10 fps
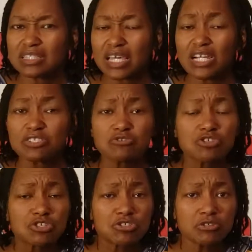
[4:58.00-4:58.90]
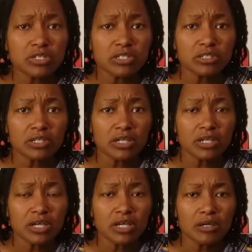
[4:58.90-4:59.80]
they understood,
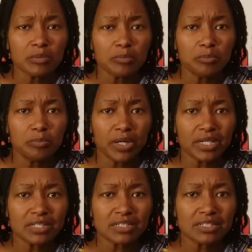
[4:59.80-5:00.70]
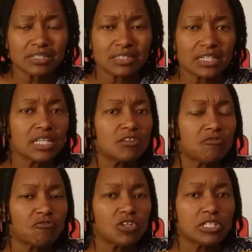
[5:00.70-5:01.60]
but they didn't
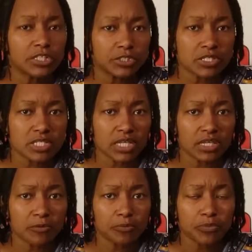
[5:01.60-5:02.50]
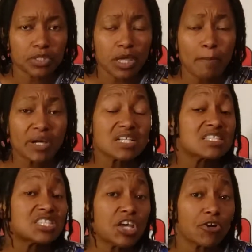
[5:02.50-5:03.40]
fully understand.
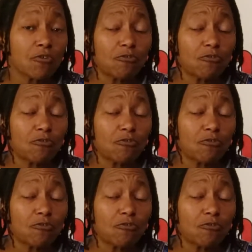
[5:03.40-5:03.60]
Because their